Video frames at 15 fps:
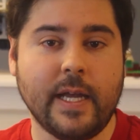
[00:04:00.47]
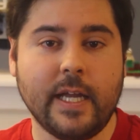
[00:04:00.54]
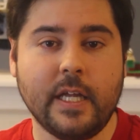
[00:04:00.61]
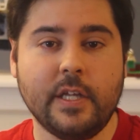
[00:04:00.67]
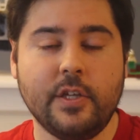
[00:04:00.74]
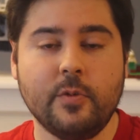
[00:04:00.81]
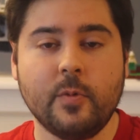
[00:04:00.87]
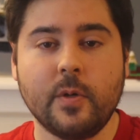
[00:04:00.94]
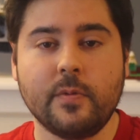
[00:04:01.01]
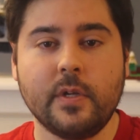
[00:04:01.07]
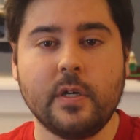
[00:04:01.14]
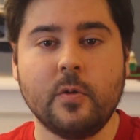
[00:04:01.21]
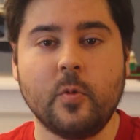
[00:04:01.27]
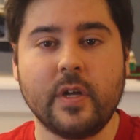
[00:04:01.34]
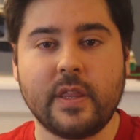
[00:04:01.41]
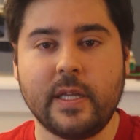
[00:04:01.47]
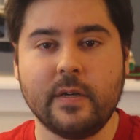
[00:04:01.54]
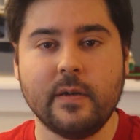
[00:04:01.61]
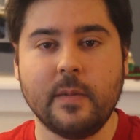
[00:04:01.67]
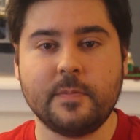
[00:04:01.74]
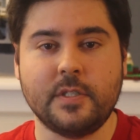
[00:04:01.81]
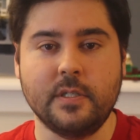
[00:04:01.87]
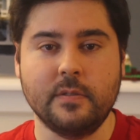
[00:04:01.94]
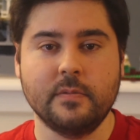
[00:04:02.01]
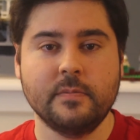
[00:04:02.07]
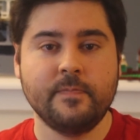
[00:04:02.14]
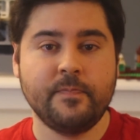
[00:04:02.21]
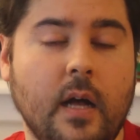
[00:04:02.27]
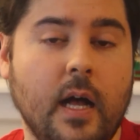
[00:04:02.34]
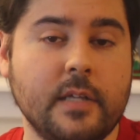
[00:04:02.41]
and you won't know what they're up to.
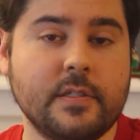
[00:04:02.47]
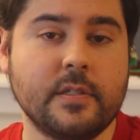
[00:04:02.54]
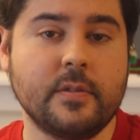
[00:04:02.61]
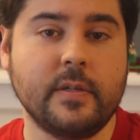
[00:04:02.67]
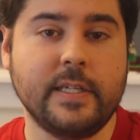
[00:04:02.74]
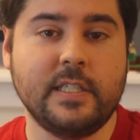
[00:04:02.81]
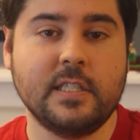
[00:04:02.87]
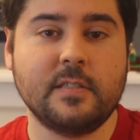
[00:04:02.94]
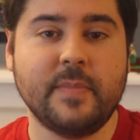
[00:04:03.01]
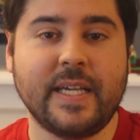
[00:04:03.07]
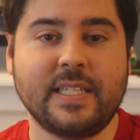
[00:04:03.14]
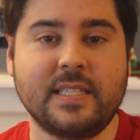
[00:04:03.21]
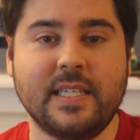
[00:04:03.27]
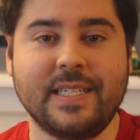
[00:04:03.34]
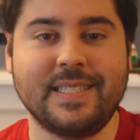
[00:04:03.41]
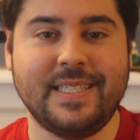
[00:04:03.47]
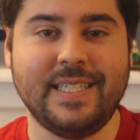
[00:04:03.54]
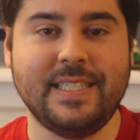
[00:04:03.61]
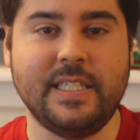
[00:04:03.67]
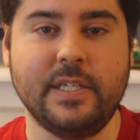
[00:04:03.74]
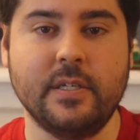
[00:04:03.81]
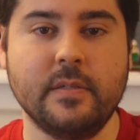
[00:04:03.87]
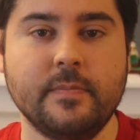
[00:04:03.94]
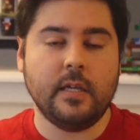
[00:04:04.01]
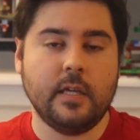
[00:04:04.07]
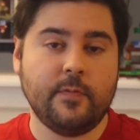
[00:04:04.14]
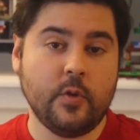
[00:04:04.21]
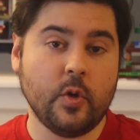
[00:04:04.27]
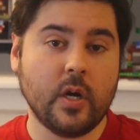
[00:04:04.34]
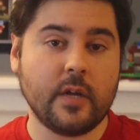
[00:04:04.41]
Also, it just makes things easier.
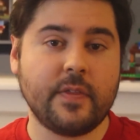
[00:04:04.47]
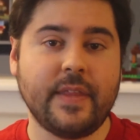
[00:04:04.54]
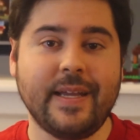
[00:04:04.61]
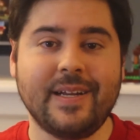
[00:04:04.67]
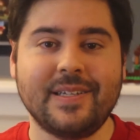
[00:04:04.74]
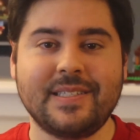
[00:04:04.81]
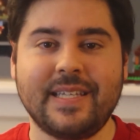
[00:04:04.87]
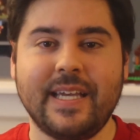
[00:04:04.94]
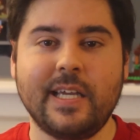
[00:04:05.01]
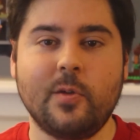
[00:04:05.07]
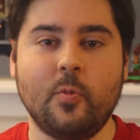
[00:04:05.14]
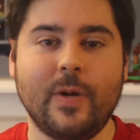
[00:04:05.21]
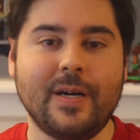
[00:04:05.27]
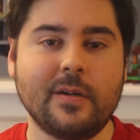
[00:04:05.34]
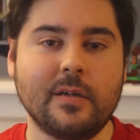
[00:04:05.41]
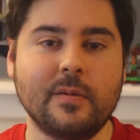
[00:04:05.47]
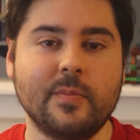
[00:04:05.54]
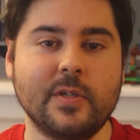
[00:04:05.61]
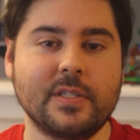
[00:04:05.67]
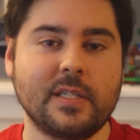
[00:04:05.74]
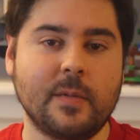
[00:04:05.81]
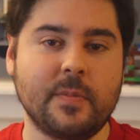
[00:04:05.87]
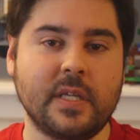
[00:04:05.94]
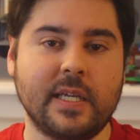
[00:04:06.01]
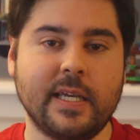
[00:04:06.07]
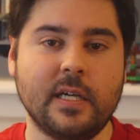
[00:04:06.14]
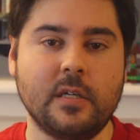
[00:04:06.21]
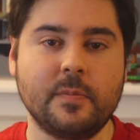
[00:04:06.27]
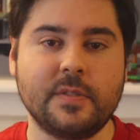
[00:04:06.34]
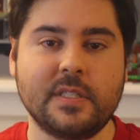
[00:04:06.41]
If you aren't there, saying welcome or something
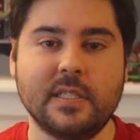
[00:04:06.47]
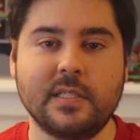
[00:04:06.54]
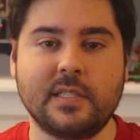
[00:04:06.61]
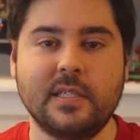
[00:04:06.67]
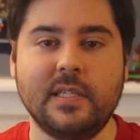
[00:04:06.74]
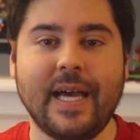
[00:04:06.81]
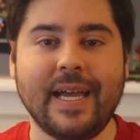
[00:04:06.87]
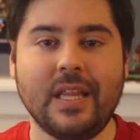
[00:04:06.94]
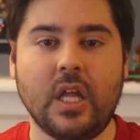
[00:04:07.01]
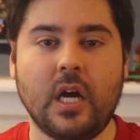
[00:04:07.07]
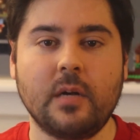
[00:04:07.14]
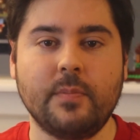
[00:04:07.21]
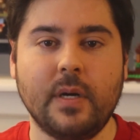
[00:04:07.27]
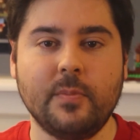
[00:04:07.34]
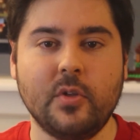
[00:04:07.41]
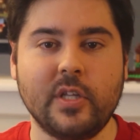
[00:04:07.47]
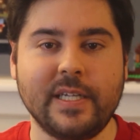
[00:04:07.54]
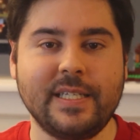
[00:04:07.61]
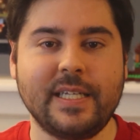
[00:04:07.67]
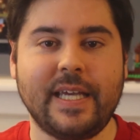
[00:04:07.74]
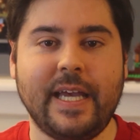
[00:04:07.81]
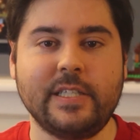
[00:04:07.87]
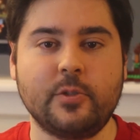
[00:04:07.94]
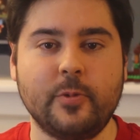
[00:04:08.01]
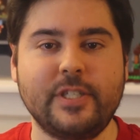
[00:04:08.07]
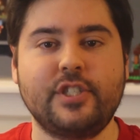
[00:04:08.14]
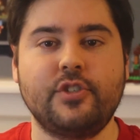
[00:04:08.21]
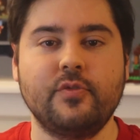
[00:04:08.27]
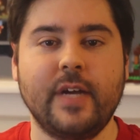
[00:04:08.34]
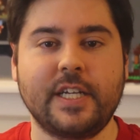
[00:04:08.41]
helps since the dialogue bubble indicates
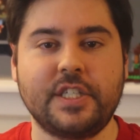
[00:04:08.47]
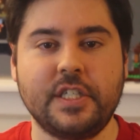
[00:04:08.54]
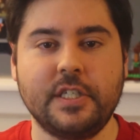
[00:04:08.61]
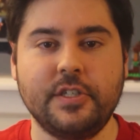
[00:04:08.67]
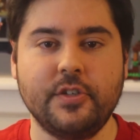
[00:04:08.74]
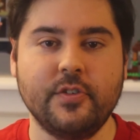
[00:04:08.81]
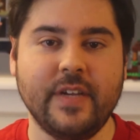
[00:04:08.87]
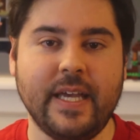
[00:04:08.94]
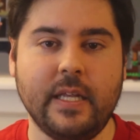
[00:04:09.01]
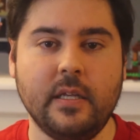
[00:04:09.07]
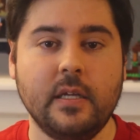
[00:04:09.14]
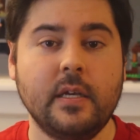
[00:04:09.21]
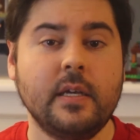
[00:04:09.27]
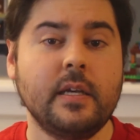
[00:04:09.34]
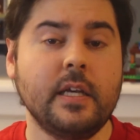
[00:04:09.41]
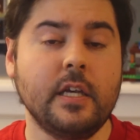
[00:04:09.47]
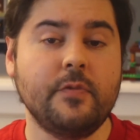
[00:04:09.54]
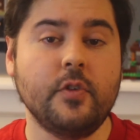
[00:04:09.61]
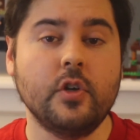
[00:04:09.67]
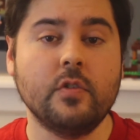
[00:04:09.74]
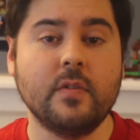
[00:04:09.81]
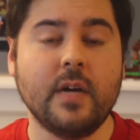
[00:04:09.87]
which direction you're in. If you're